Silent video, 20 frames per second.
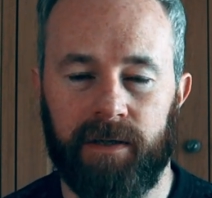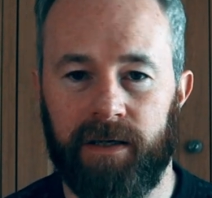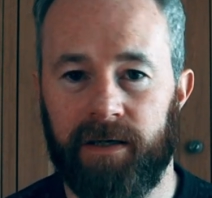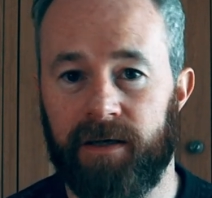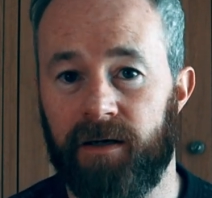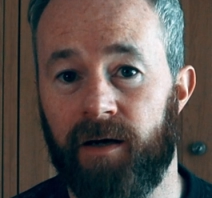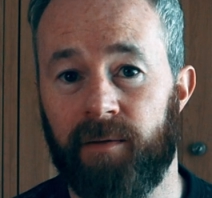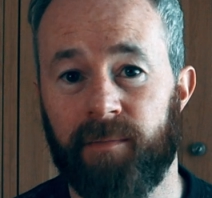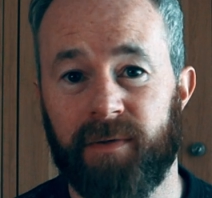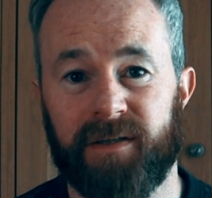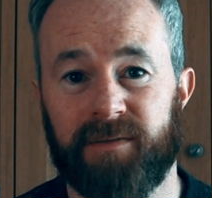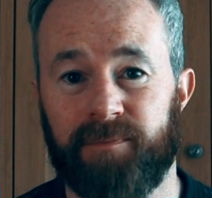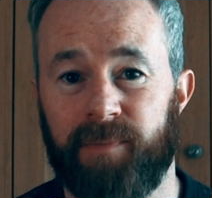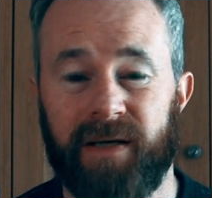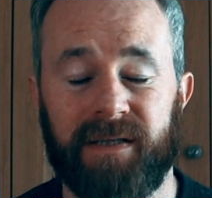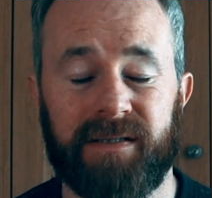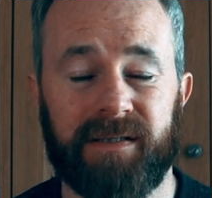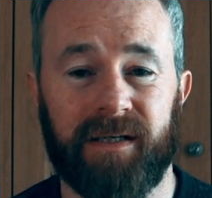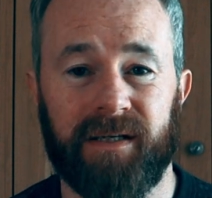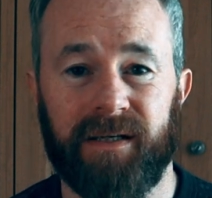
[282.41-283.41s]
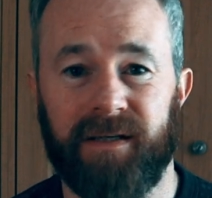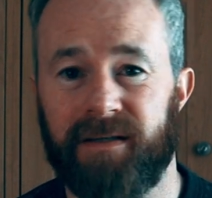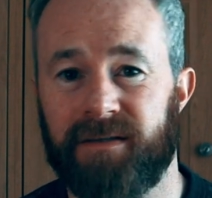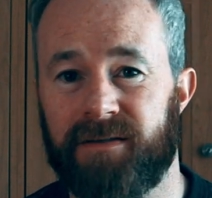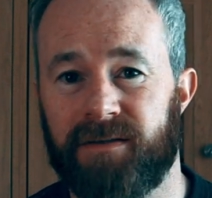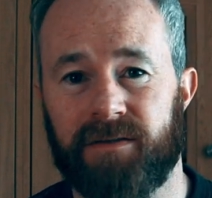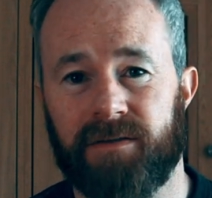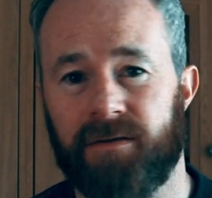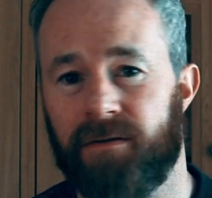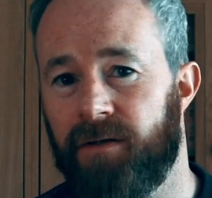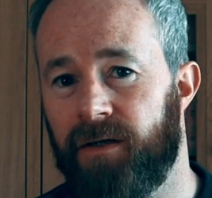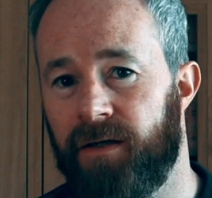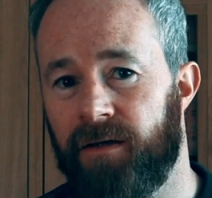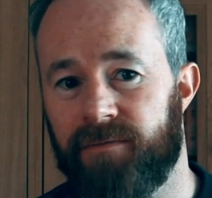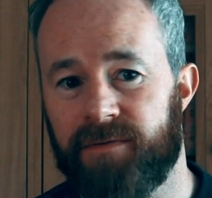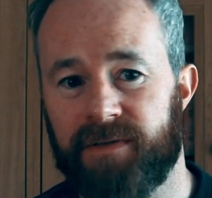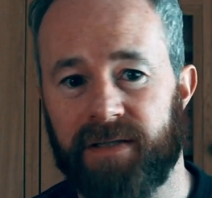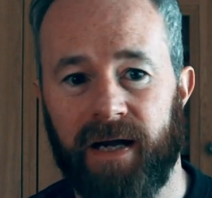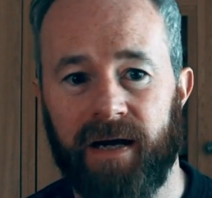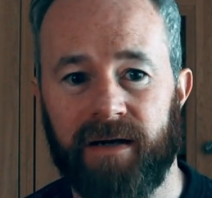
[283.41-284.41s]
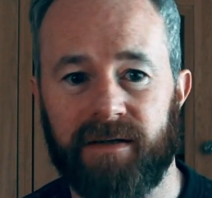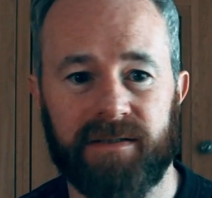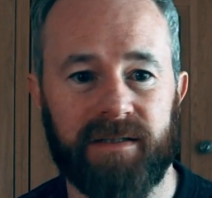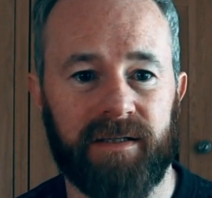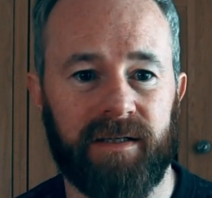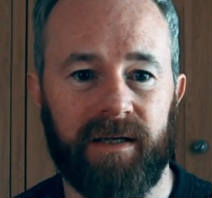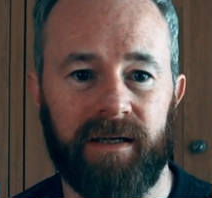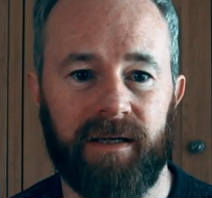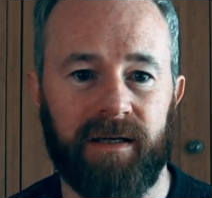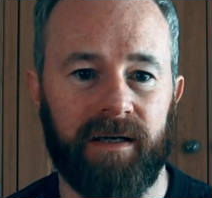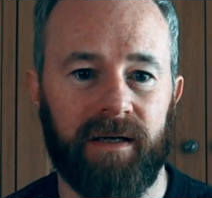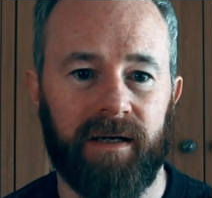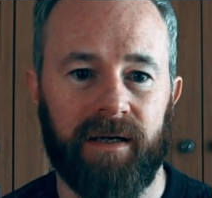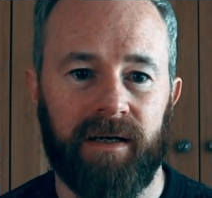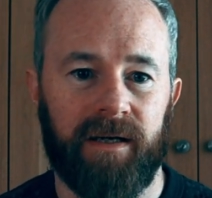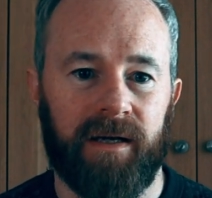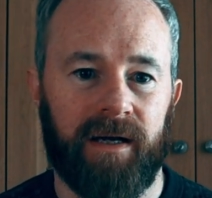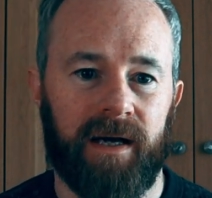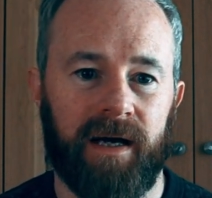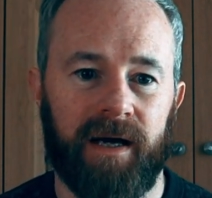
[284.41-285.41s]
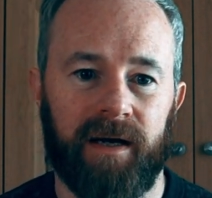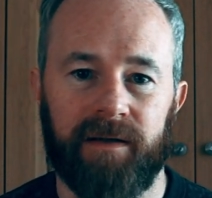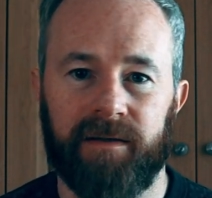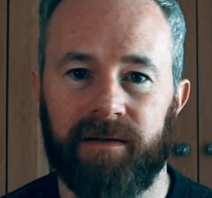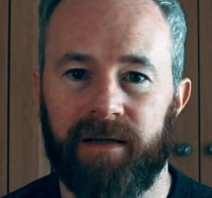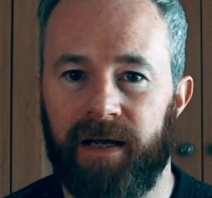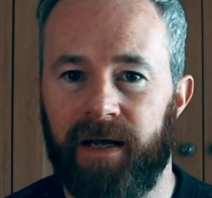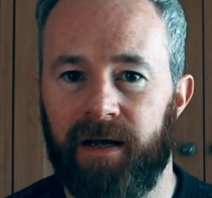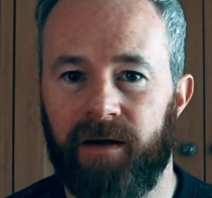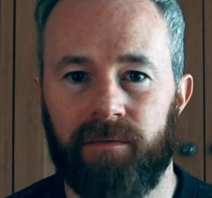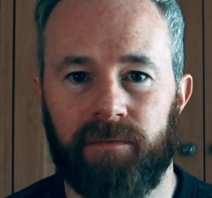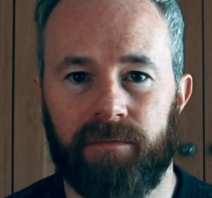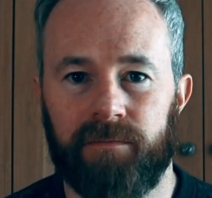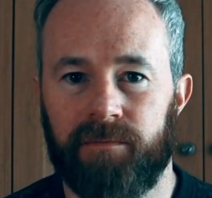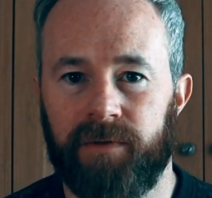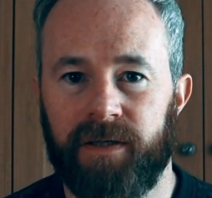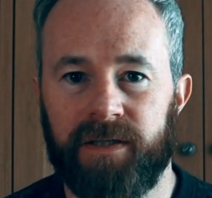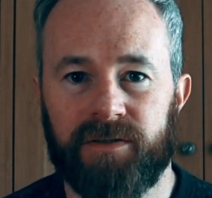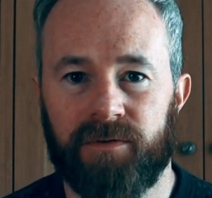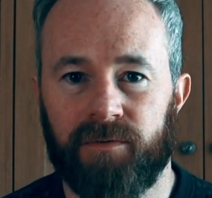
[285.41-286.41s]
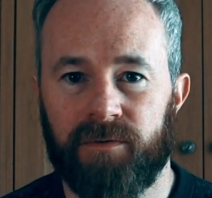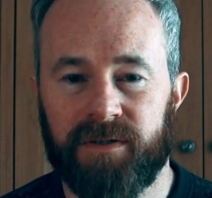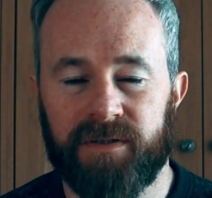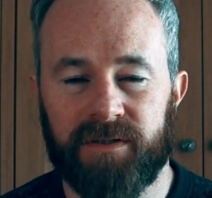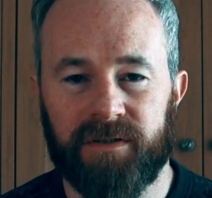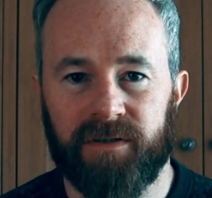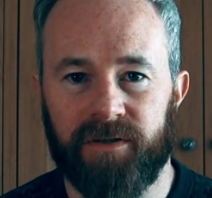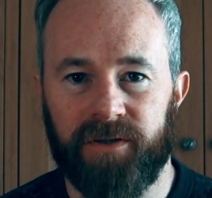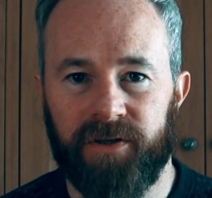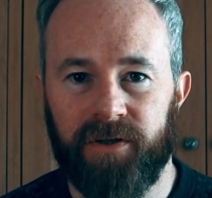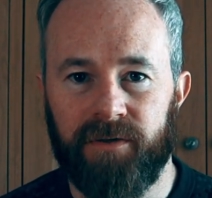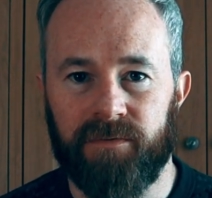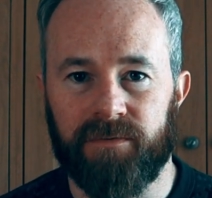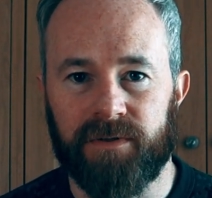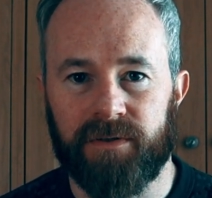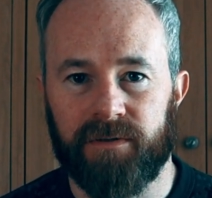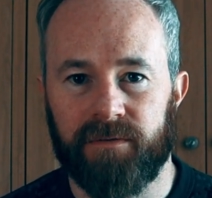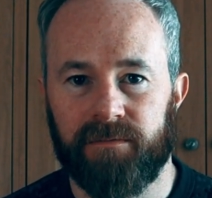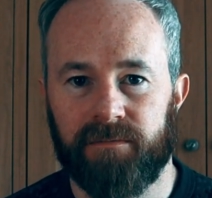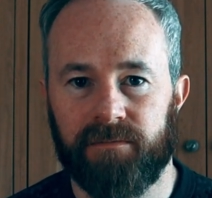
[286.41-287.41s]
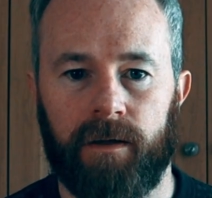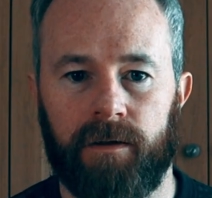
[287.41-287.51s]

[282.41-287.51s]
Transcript: Economics basically is the study of scarcity and how resources are used.